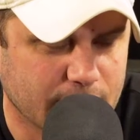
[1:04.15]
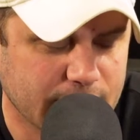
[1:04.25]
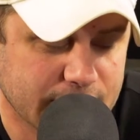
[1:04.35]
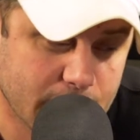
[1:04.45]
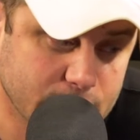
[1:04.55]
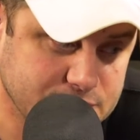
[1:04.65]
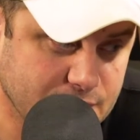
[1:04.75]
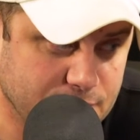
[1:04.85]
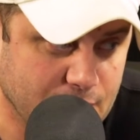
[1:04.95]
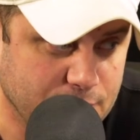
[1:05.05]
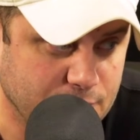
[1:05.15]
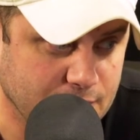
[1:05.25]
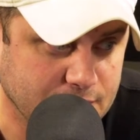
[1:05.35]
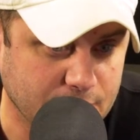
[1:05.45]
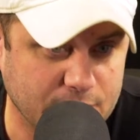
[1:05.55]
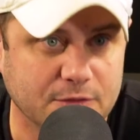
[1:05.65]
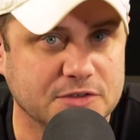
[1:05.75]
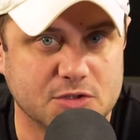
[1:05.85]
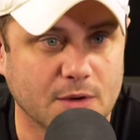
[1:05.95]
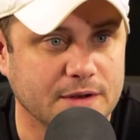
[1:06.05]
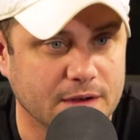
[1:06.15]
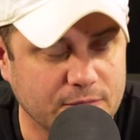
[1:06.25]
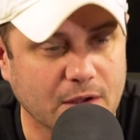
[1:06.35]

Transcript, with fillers: interim head coach, and it, it, it didn't feel disjointed.